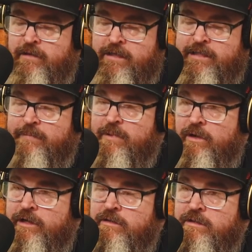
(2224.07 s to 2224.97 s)
And the
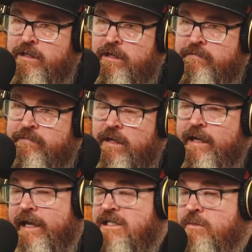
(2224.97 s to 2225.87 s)
example I used to give,
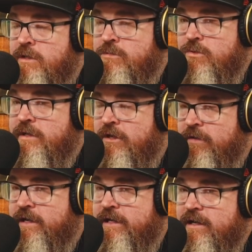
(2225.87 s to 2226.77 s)
actually, when I'm talking
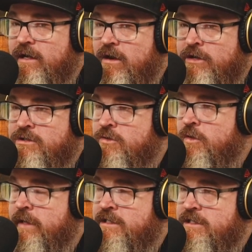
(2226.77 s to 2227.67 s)
cricket, I used to
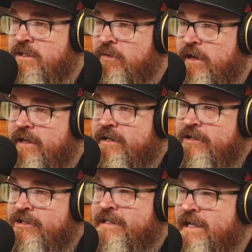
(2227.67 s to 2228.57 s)
talk about Jesse Ryder
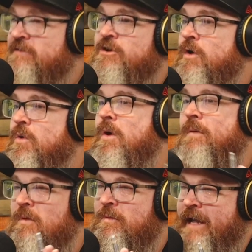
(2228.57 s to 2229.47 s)
because you'd never know
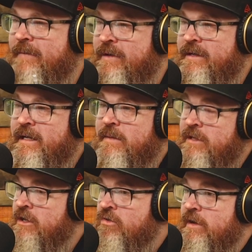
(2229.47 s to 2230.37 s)
quite what would happen.
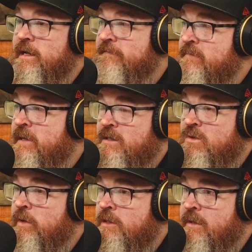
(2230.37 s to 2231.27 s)
But mm. in hmm. cricket, for me,
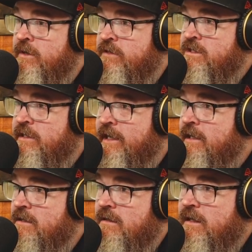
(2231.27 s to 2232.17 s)
it's always been Christian
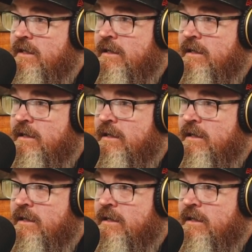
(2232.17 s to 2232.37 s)
Cullen.